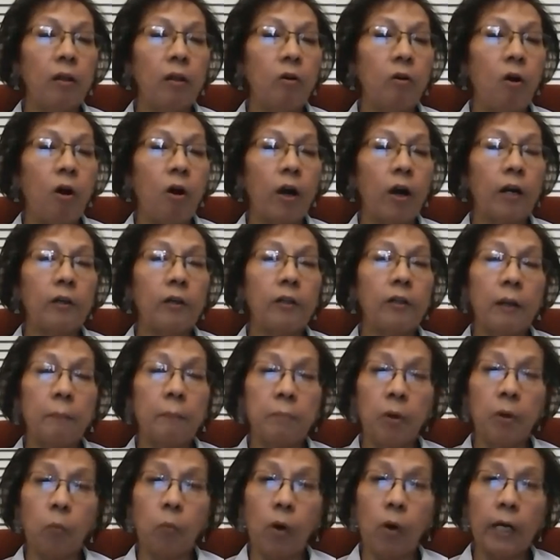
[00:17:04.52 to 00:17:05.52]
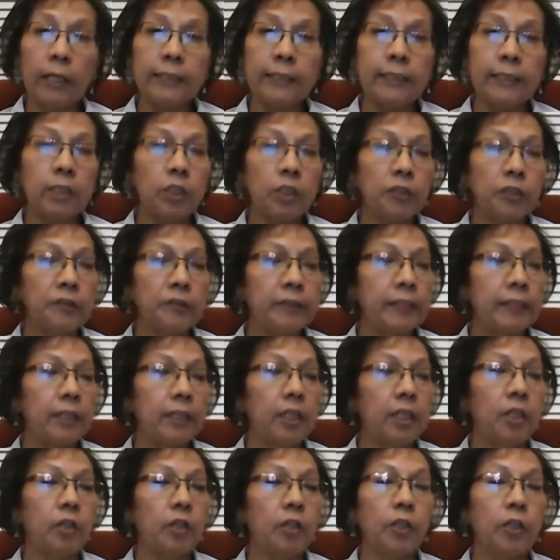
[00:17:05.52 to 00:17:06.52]
are: number one, to
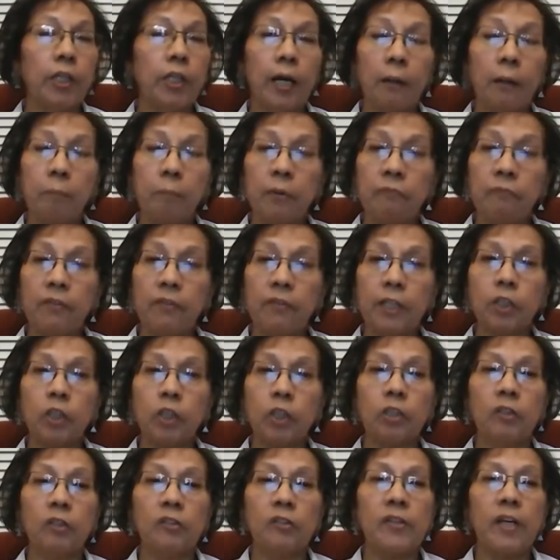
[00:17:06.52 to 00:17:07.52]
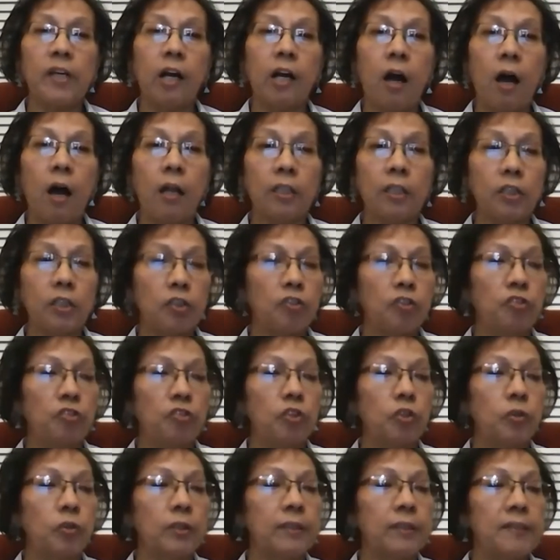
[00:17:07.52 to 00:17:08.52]
secure young professionals and college
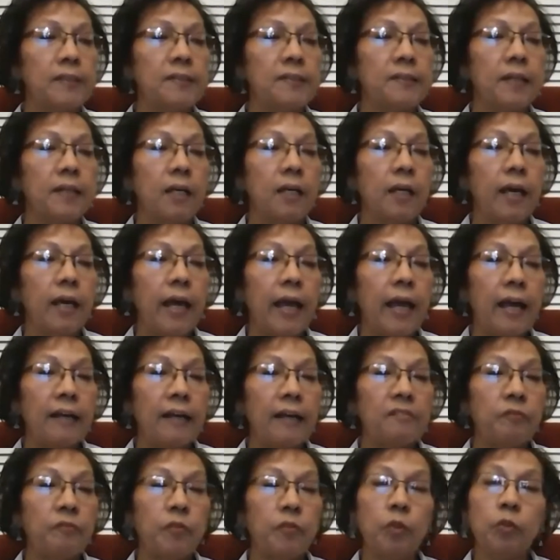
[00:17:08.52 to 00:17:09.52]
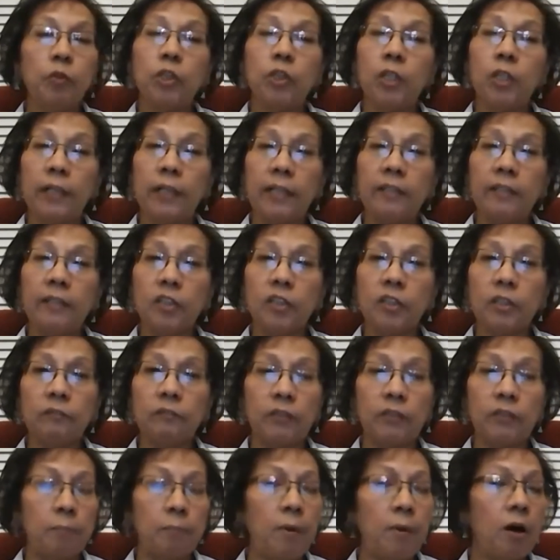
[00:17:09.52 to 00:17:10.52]
students as future leaders of
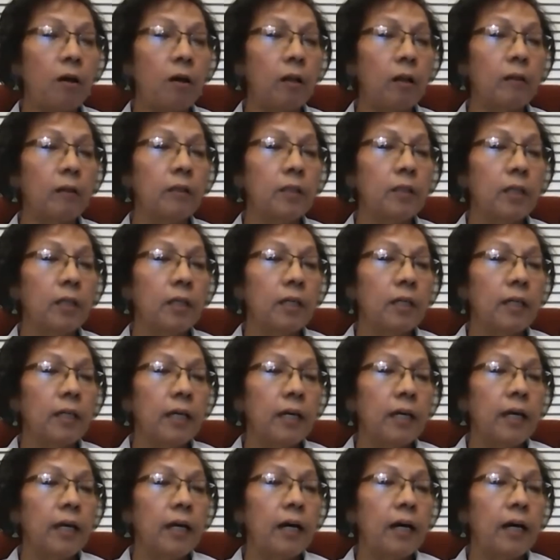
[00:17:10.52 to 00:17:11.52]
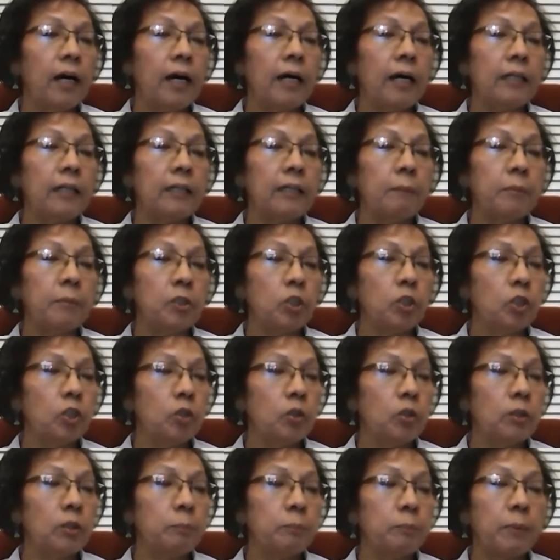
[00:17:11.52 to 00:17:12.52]
DMAHL. Number
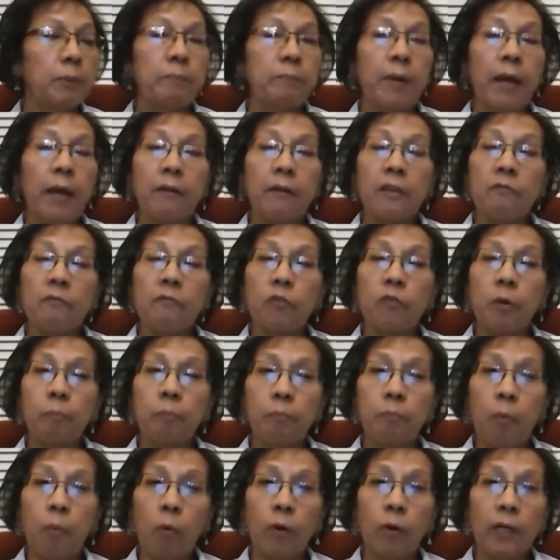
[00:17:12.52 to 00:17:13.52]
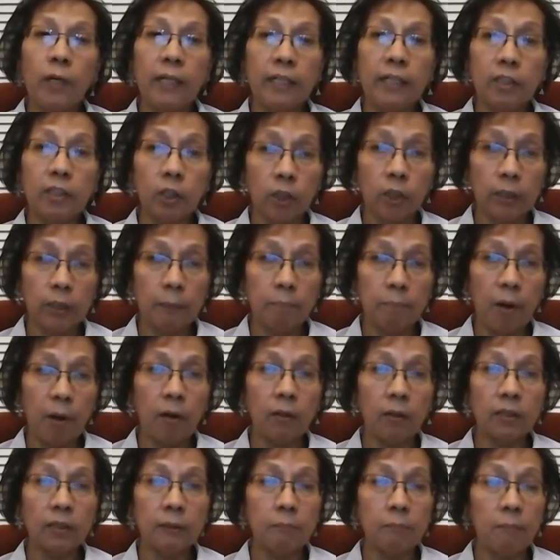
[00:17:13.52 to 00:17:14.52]
two, to prepare them for board leadership
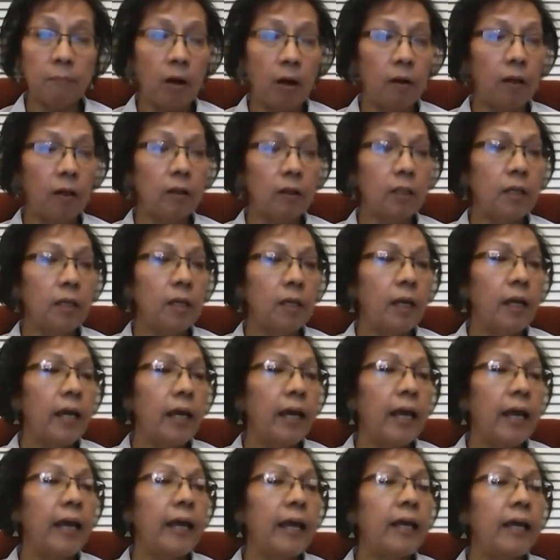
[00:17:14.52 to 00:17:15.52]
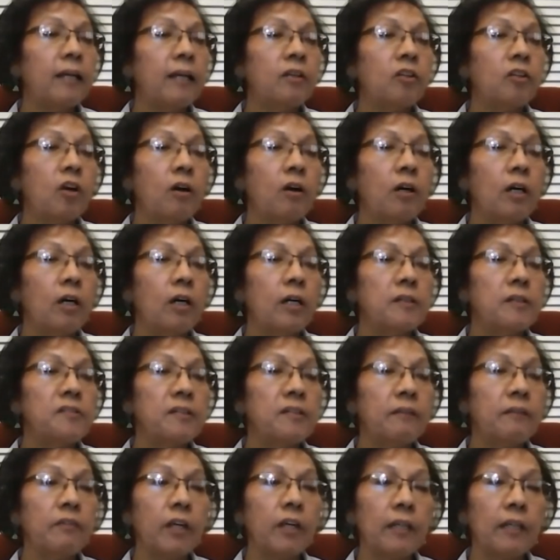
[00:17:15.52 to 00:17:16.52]
on DMAHL and
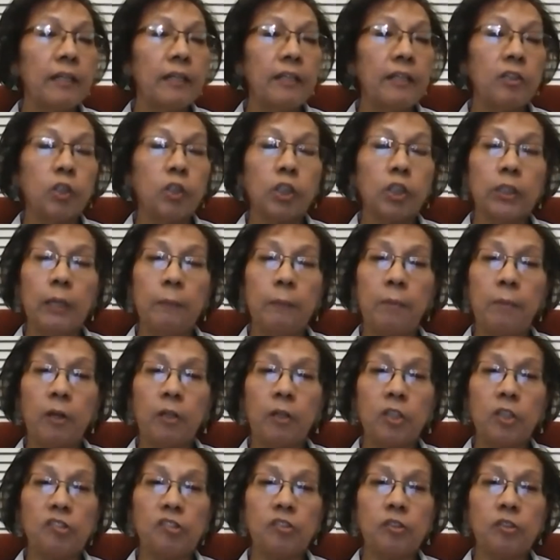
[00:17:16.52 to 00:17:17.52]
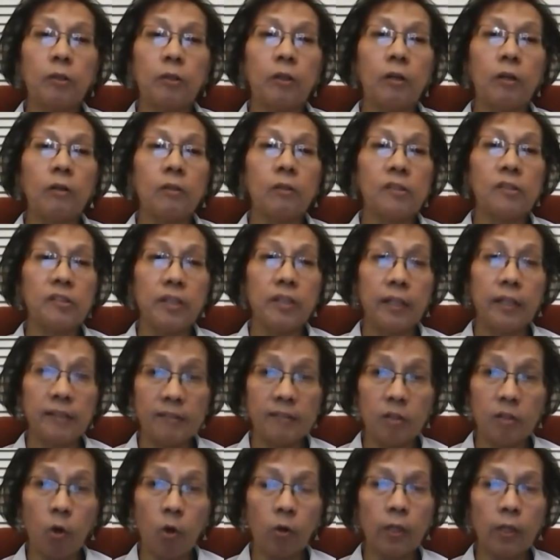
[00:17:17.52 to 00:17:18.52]
civic leadership on
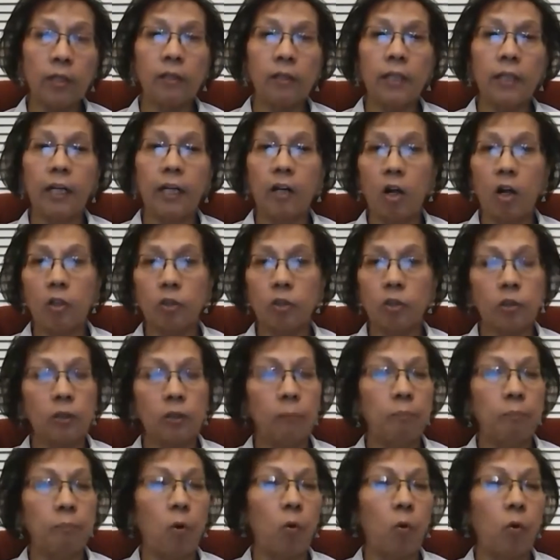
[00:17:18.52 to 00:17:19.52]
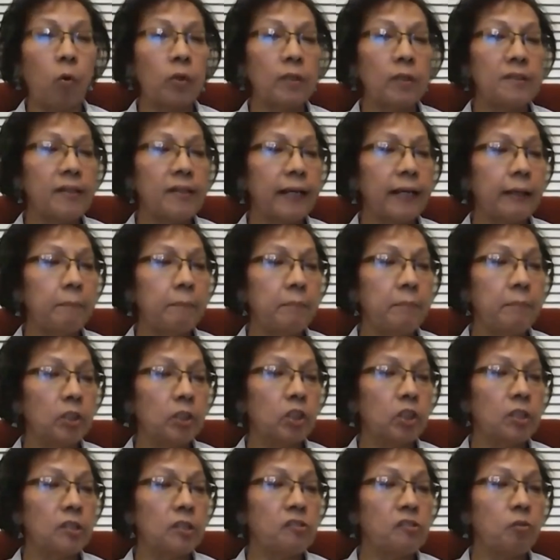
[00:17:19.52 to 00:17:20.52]
historical and cultural boards and
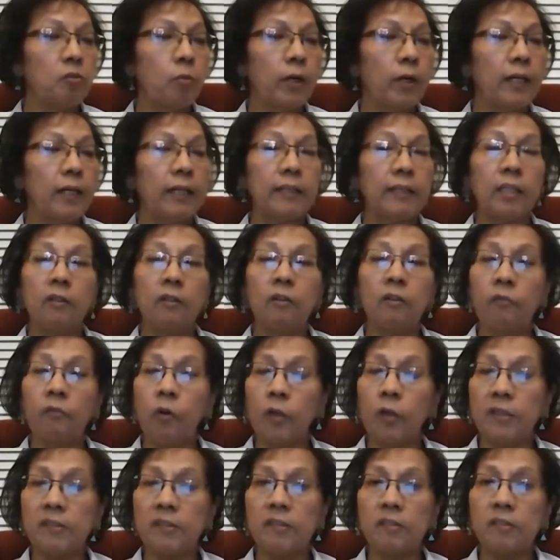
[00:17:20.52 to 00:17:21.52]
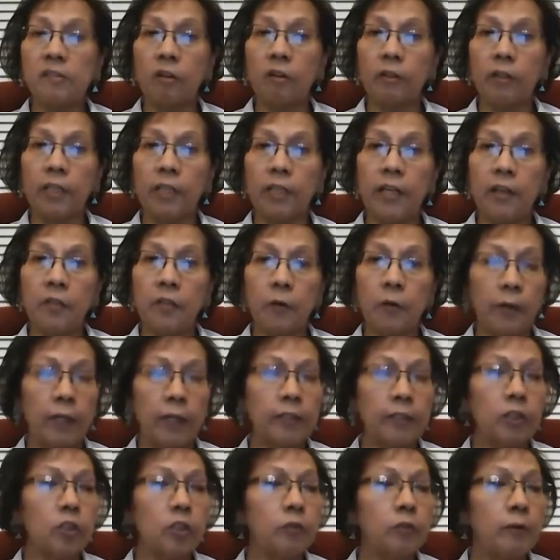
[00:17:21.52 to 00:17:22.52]
commissions where Latino voices are either
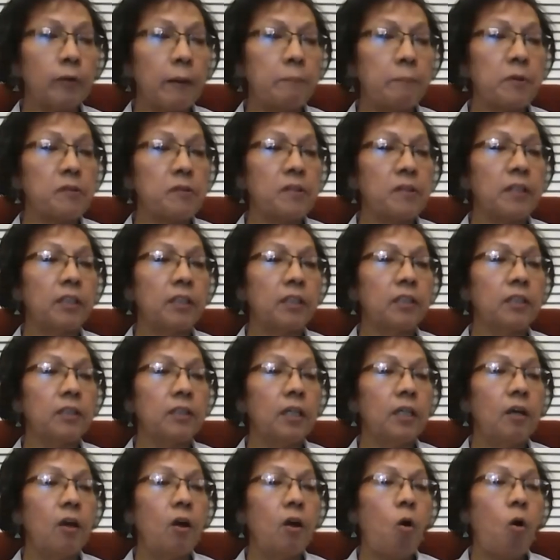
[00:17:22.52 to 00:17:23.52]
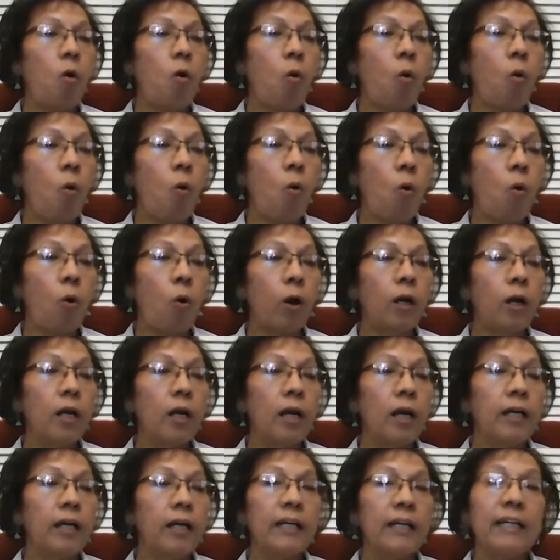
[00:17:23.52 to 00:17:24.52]
underrepresented or
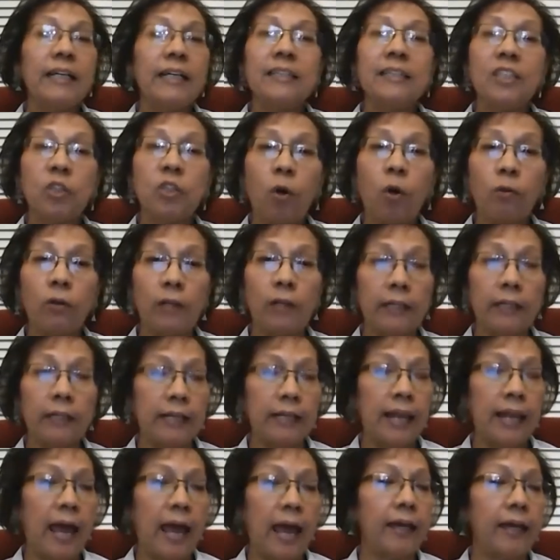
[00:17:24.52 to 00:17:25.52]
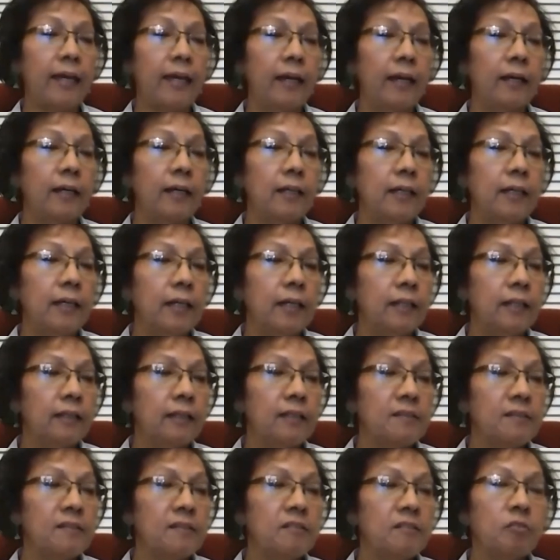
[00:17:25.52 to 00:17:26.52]
totally lacking.
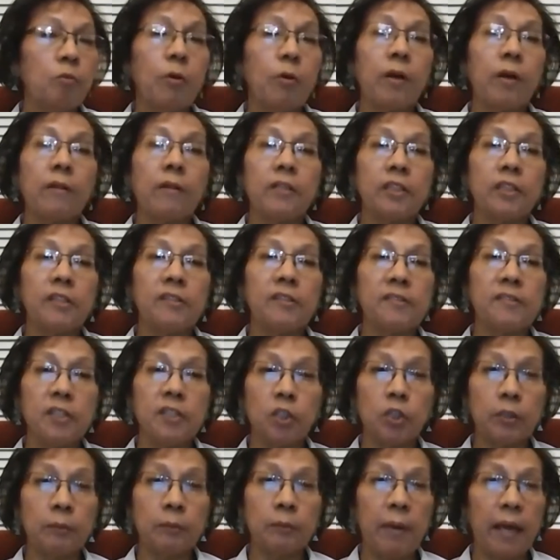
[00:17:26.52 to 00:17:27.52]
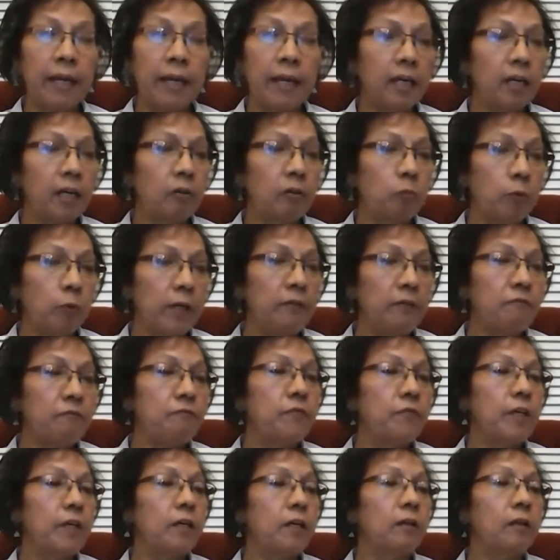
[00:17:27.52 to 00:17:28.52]
This is where the decision making, we
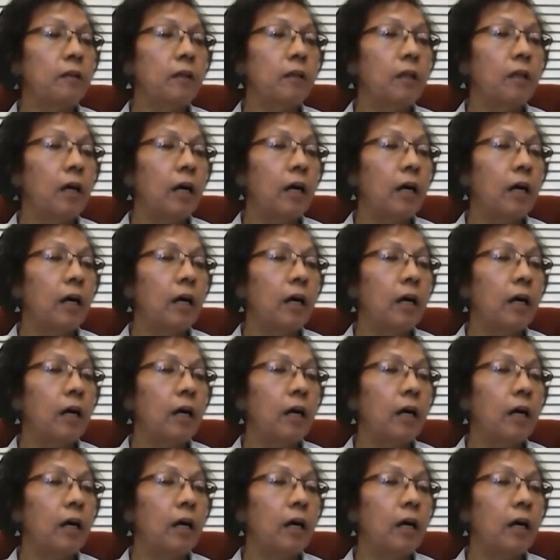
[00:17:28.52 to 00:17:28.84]
feel,